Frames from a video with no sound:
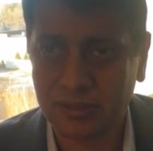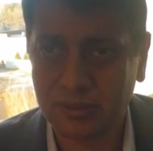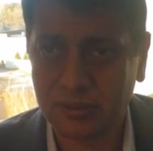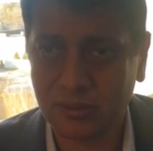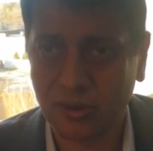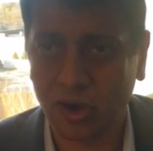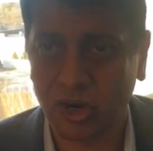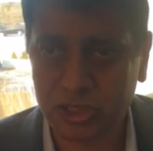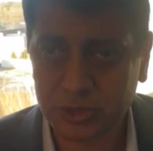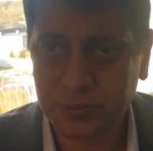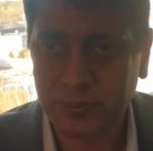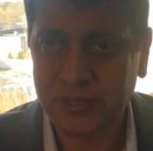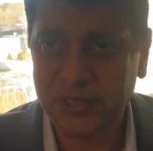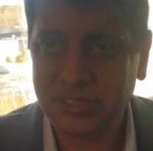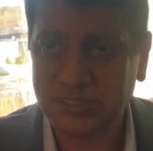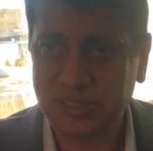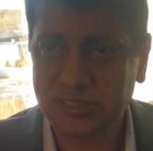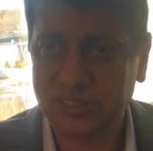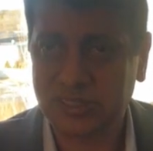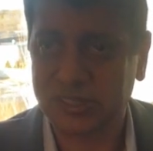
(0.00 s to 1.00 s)
horseman
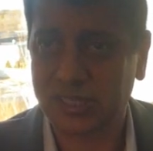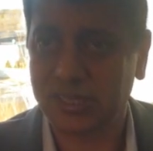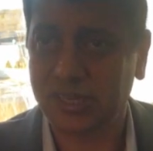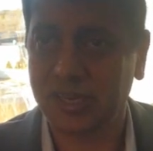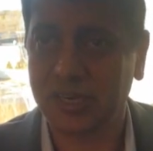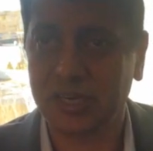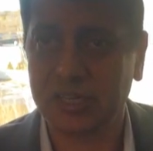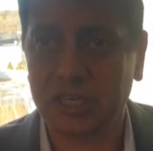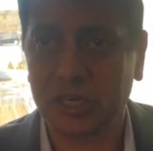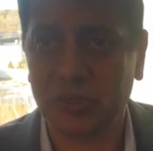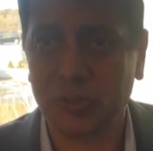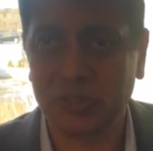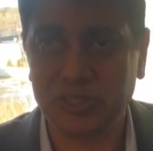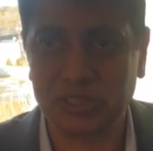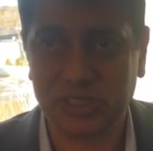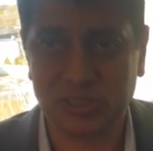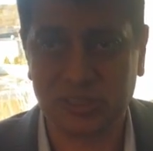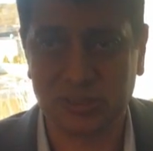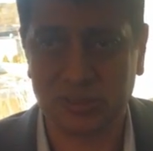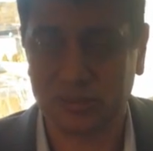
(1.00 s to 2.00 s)
diseases are connected to each
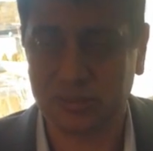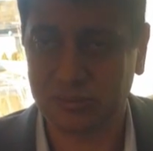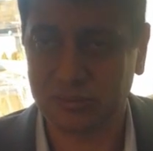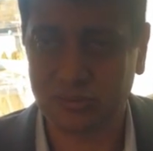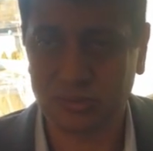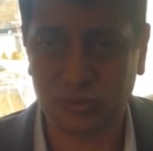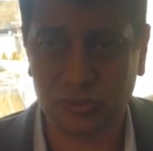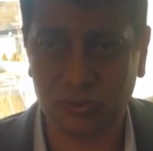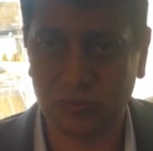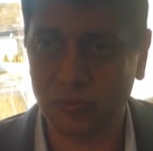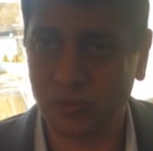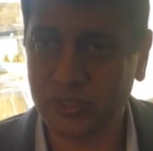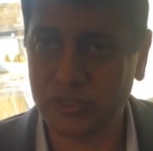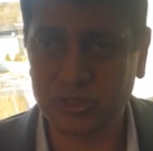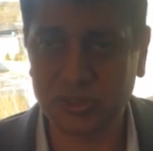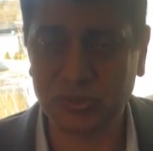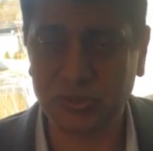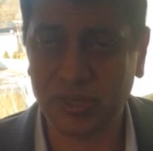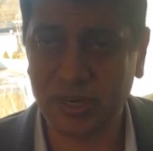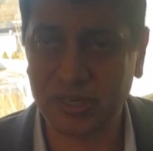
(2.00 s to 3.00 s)
other. So
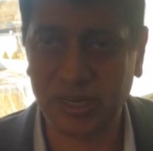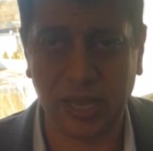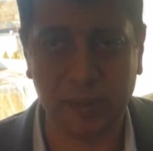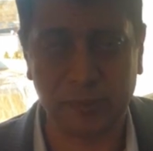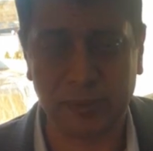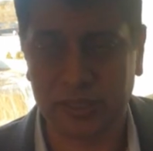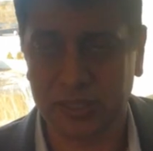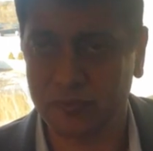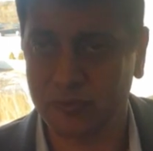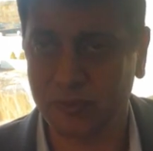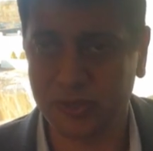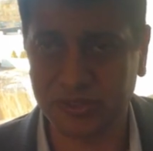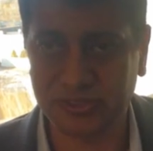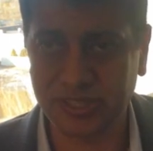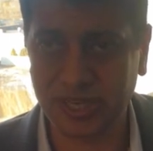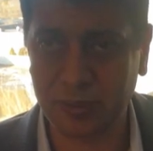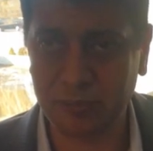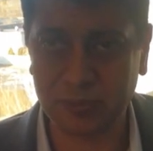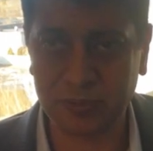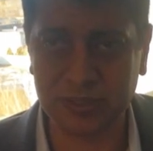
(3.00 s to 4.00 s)
once you are diabetic, for
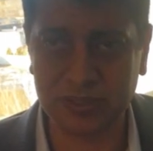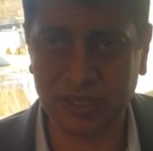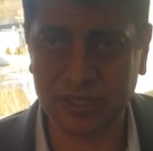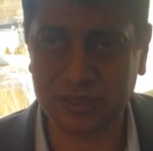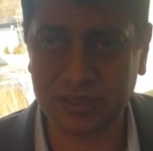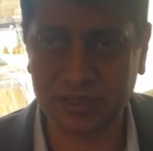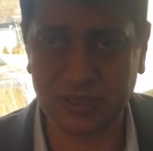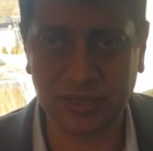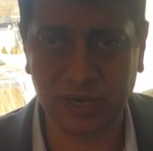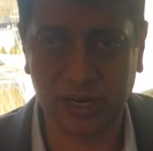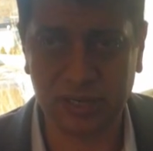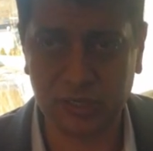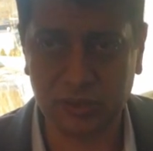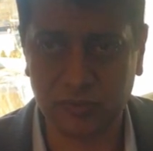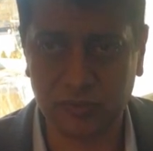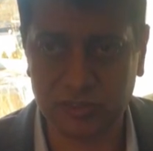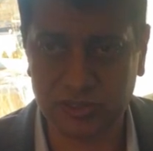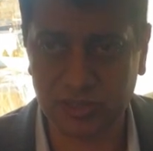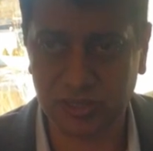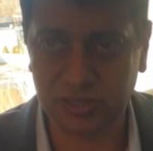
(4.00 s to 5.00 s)
example, getting
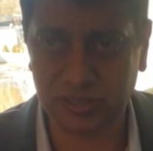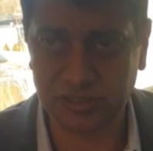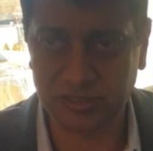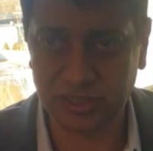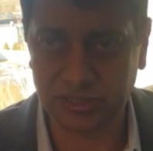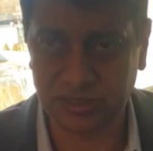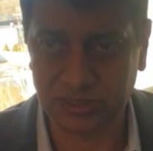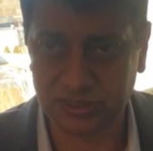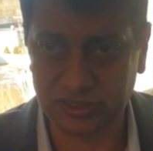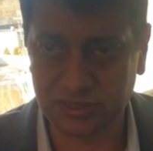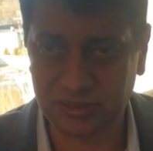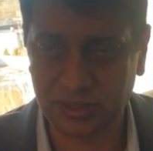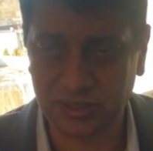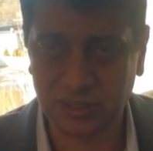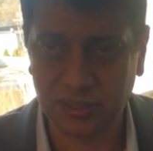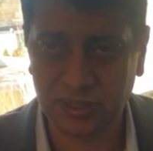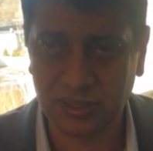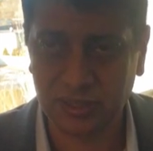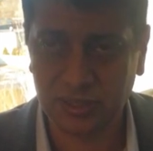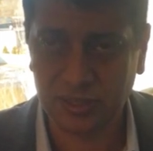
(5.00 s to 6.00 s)
cardiovascular diseases,
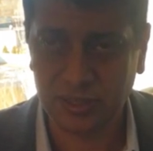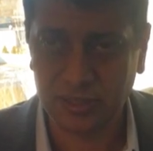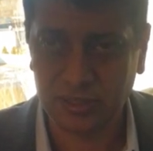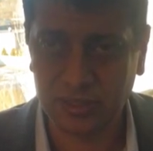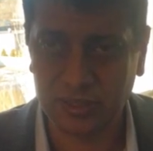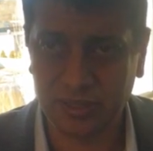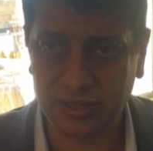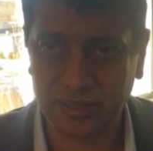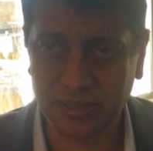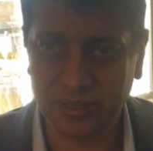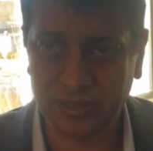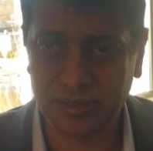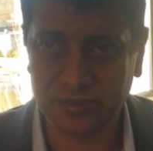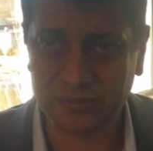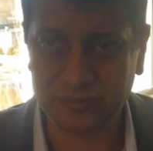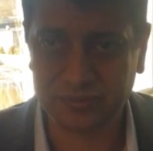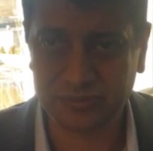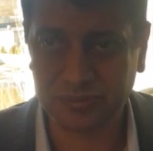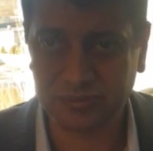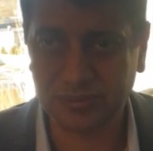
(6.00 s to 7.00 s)

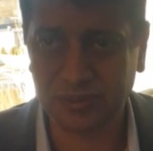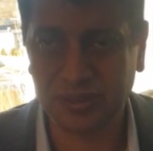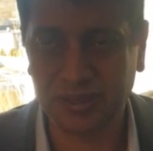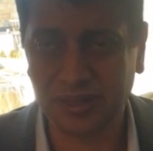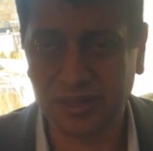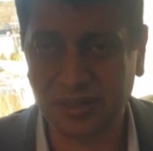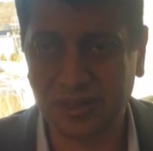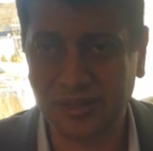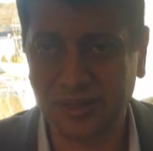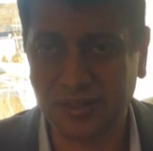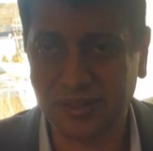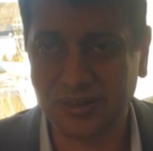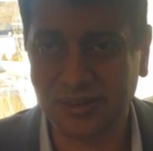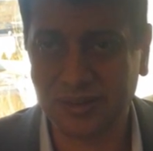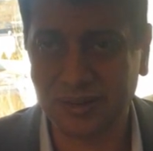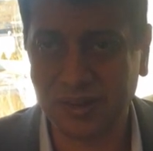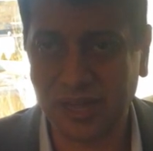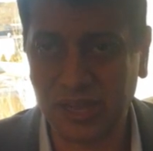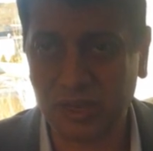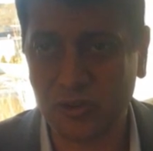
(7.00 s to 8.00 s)
in
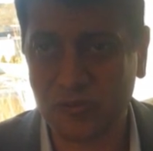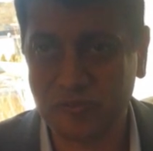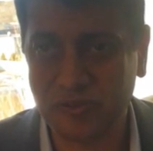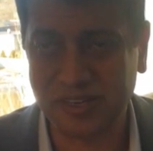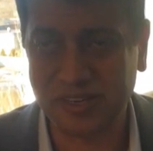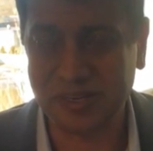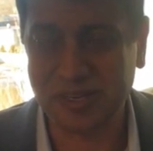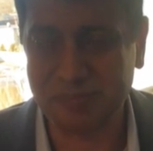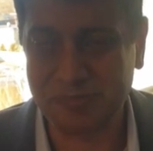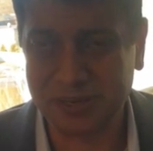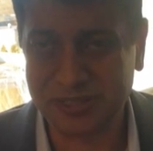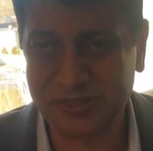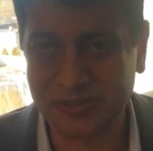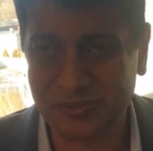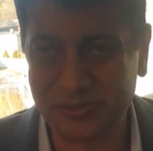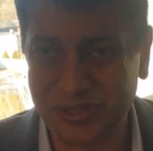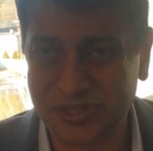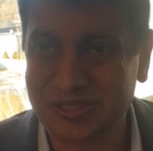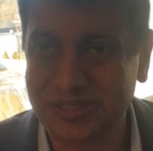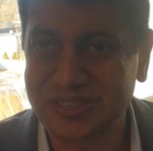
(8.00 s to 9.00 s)
a lack of finding a better
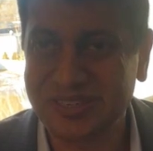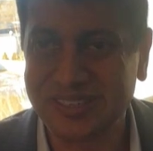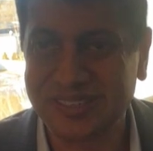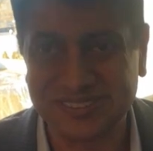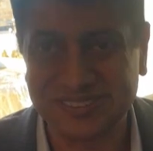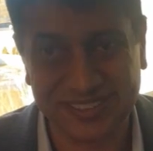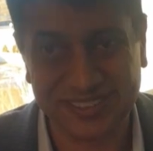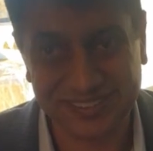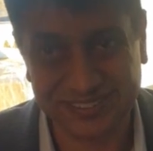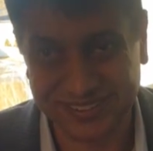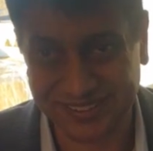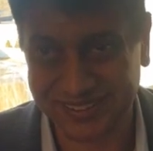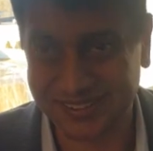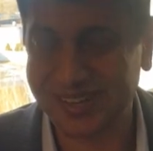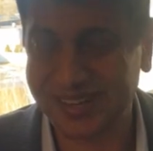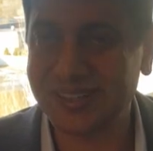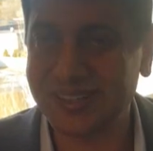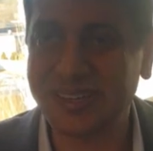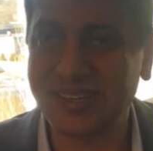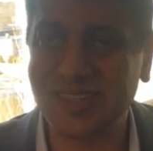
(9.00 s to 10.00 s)
word, is easy,
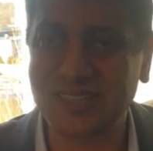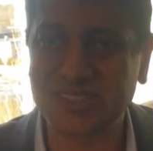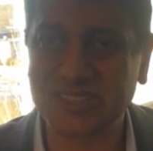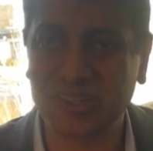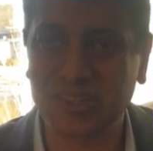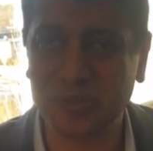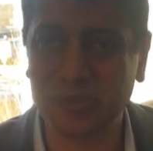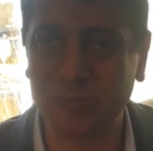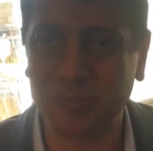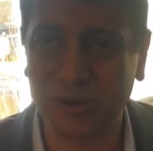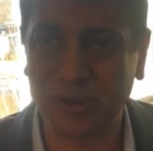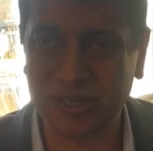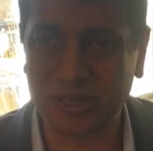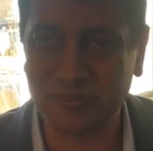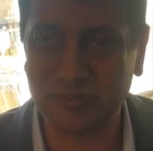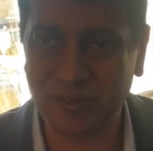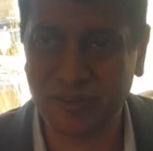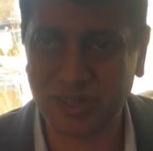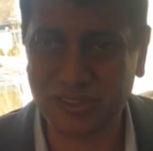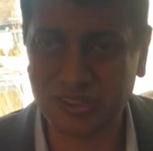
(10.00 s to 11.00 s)
right? That's how the body
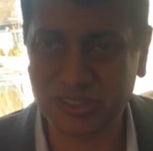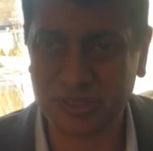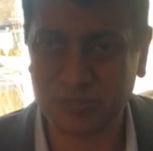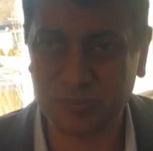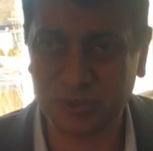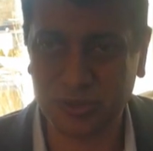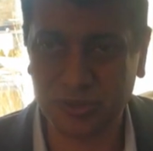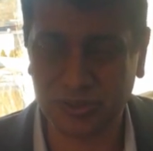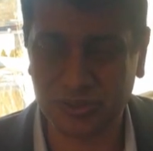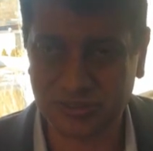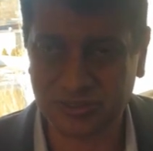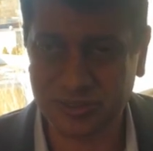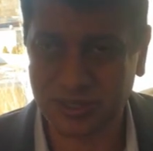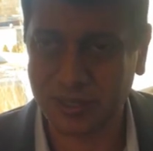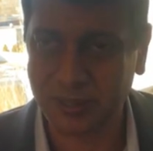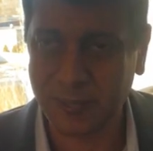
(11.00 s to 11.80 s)
function, because